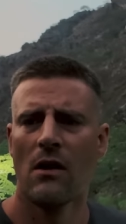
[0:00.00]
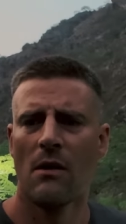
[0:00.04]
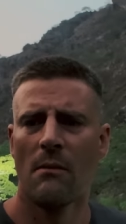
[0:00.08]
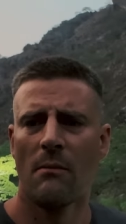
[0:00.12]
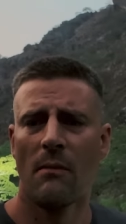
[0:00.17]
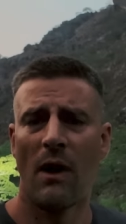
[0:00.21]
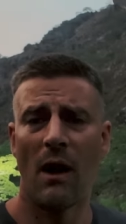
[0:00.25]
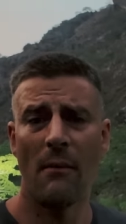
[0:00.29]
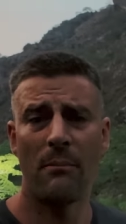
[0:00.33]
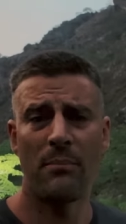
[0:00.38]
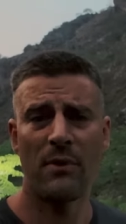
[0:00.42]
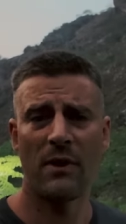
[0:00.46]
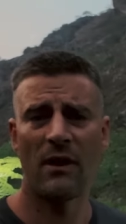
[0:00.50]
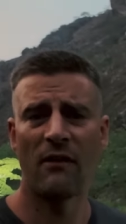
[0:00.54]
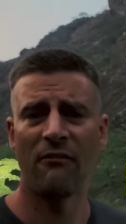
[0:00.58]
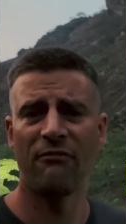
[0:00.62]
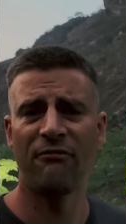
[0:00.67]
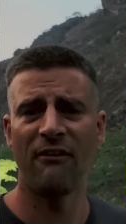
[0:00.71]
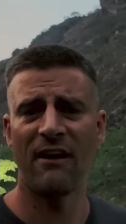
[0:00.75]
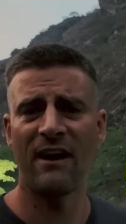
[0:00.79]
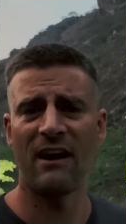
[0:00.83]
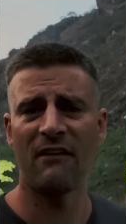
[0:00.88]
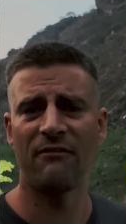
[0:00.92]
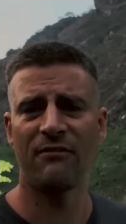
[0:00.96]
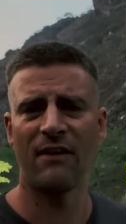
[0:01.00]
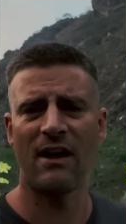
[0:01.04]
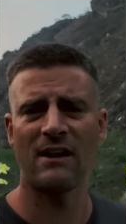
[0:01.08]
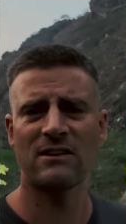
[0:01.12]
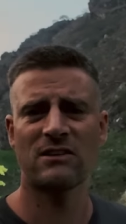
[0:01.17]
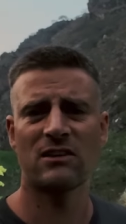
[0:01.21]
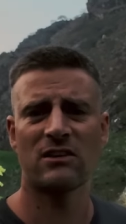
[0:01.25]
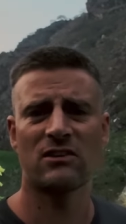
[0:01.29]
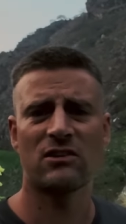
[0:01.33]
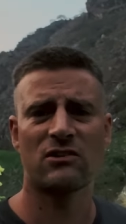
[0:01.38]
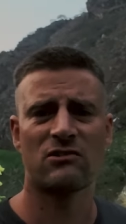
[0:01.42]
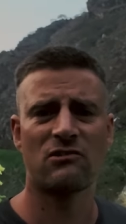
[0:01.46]
might be a fun
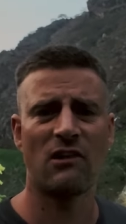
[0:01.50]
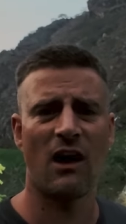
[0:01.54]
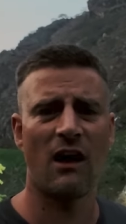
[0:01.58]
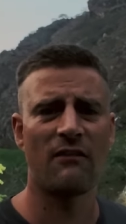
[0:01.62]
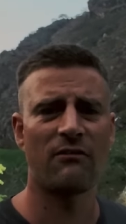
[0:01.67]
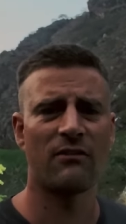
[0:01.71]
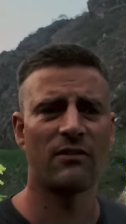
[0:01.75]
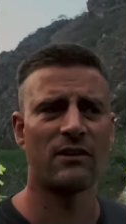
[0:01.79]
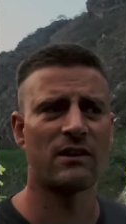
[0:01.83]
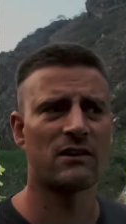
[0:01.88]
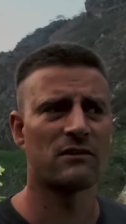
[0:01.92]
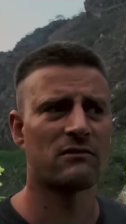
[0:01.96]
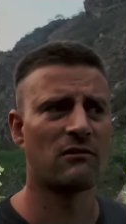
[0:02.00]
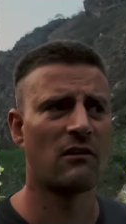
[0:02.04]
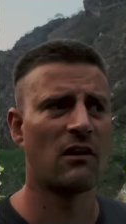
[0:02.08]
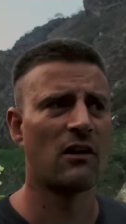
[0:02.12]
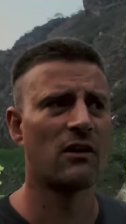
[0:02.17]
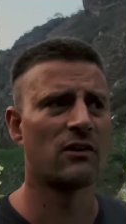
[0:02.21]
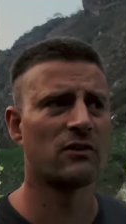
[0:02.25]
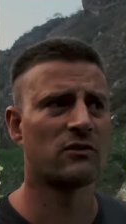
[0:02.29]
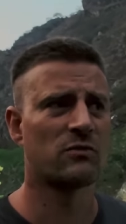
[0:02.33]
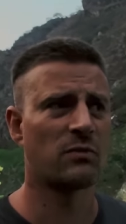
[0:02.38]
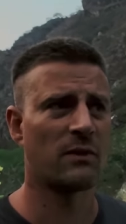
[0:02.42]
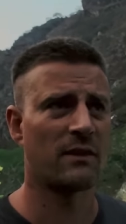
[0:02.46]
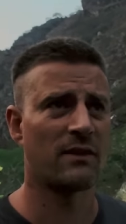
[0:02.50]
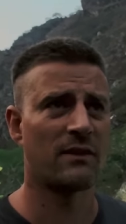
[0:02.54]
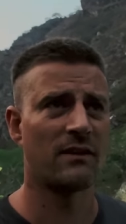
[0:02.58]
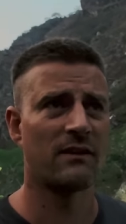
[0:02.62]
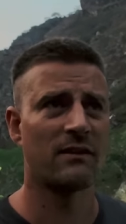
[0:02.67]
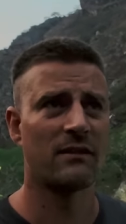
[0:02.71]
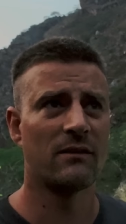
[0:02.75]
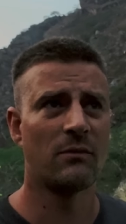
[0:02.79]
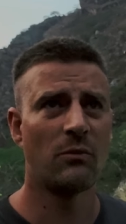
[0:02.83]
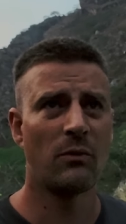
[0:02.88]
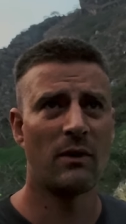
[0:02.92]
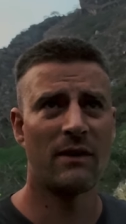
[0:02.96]
adventure to drive on these roads when,
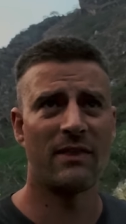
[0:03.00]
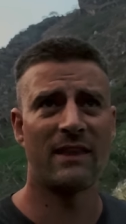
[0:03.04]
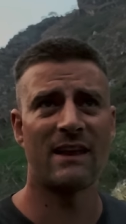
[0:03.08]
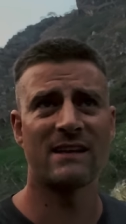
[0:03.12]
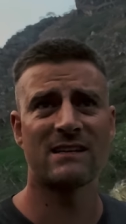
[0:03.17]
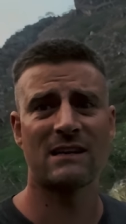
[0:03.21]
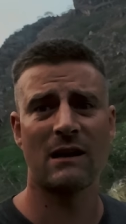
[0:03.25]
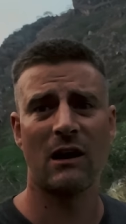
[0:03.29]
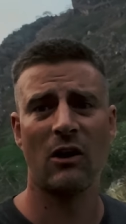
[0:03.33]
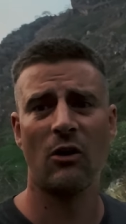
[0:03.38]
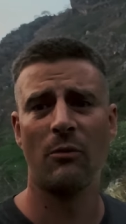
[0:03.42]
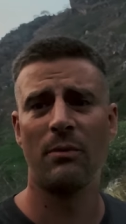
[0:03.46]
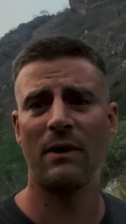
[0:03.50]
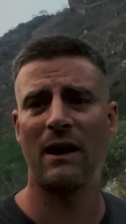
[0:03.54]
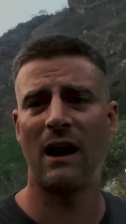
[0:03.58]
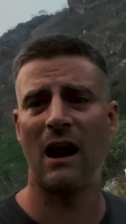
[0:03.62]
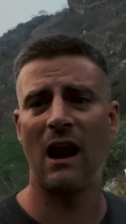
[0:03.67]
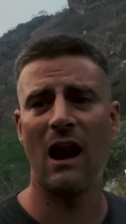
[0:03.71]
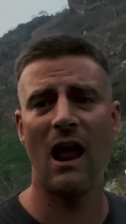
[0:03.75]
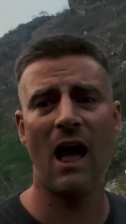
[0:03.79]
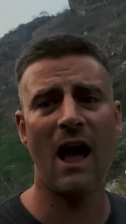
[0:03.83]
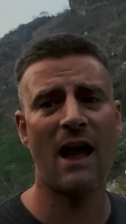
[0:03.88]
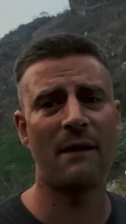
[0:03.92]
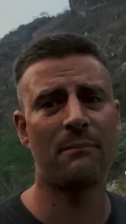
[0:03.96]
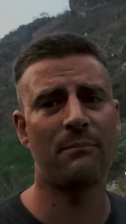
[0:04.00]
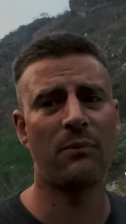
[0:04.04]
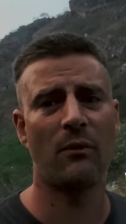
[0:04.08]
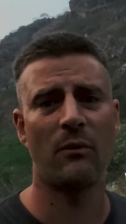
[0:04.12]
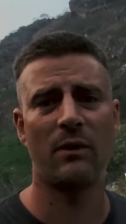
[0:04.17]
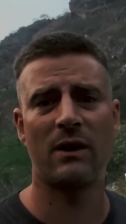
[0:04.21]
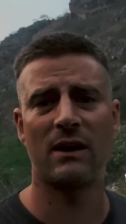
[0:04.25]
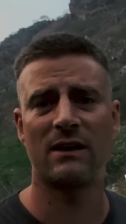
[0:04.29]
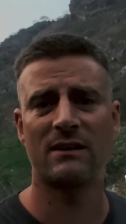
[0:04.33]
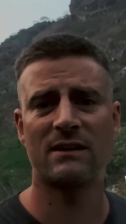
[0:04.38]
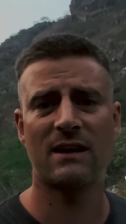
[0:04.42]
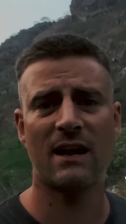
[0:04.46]
when there's a little bit of light, but
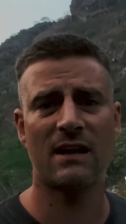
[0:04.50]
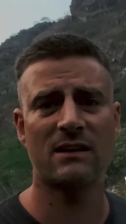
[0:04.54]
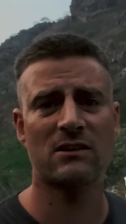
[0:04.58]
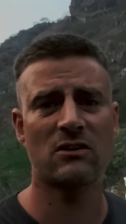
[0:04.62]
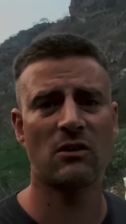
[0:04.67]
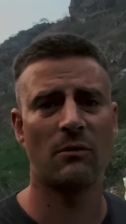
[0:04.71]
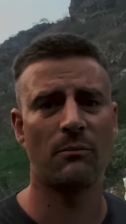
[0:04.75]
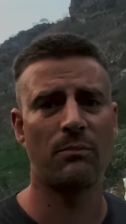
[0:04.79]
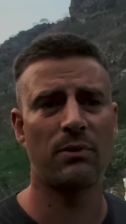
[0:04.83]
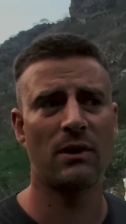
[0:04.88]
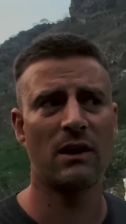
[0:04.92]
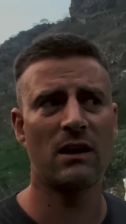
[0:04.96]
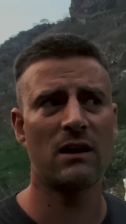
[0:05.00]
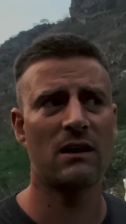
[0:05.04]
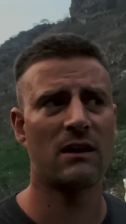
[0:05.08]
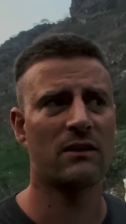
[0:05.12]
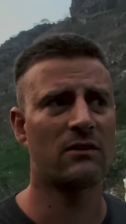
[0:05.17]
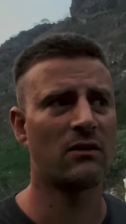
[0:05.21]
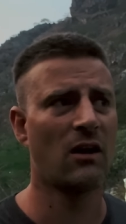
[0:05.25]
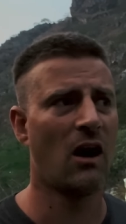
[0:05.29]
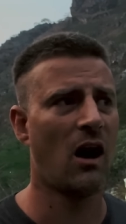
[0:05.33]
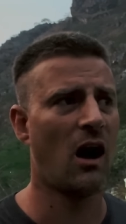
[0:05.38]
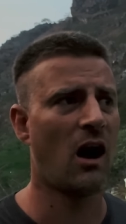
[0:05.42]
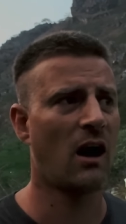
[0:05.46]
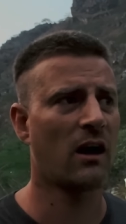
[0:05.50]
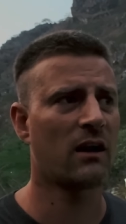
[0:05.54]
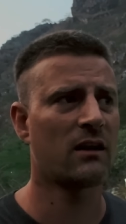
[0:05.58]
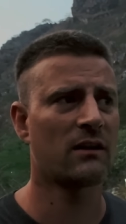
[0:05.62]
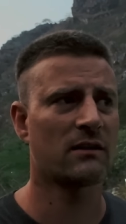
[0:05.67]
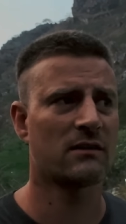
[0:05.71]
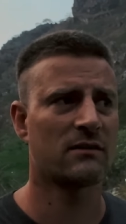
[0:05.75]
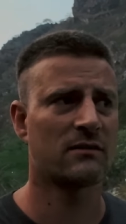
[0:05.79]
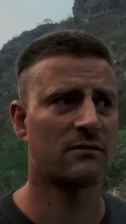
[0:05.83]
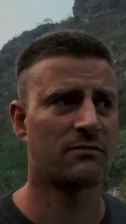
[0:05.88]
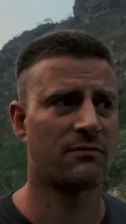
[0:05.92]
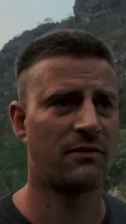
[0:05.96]
when it gets completely dark,
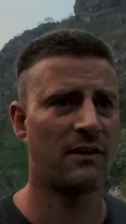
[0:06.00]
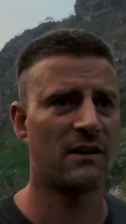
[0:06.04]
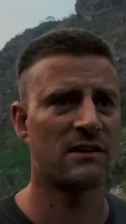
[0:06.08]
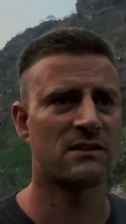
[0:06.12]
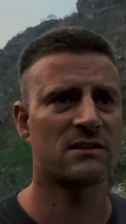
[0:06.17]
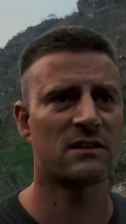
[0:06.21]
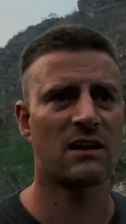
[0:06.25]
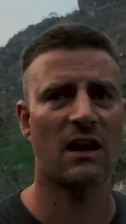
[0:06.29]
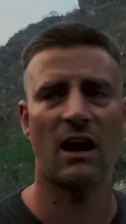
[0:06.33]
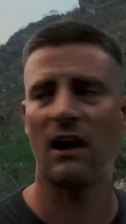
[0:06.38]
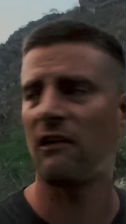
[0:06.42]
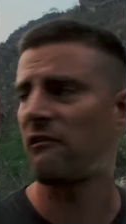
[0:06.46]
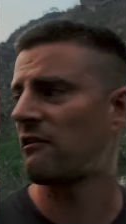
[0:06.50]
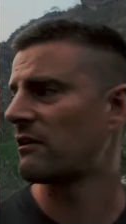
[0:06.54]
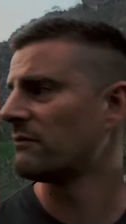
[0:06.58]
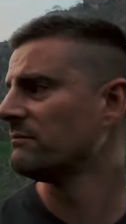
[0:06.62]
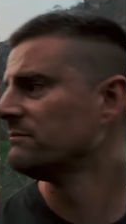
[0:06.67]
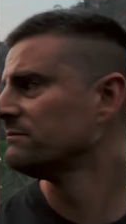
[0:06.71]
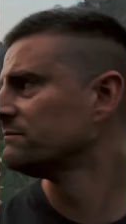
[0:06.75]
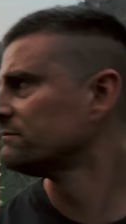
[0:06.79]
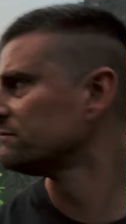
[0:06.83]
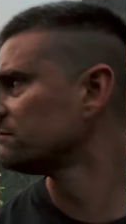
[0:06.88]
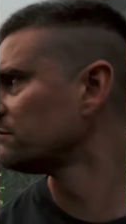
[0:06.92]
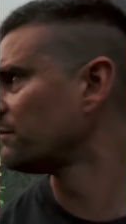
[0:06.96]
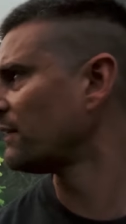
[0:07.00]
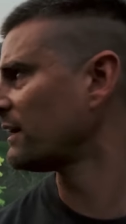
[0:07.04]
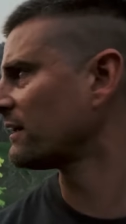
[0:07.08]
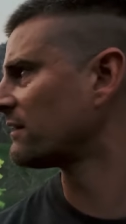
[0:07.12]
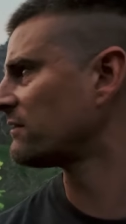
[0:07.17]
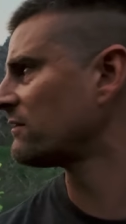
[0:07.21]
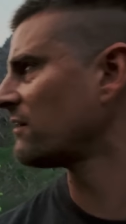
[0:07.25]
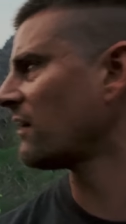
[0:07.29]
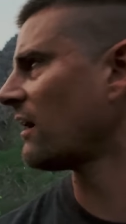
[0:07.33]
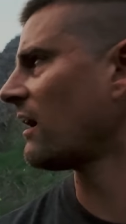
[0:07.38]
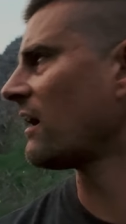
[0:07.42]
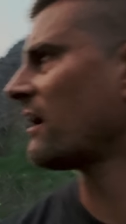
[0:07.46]
it's very scary. But
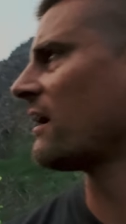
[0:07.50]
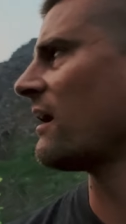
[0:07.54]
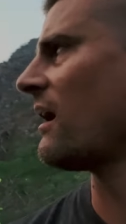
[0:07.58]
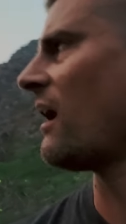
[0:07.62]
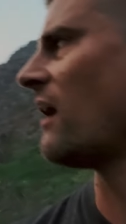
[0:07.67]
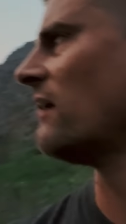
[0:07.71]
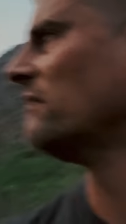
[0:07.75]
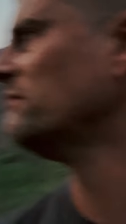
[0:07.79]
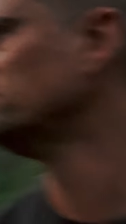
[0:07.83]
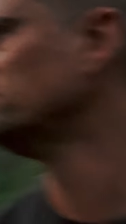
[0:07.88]
uh, yeah.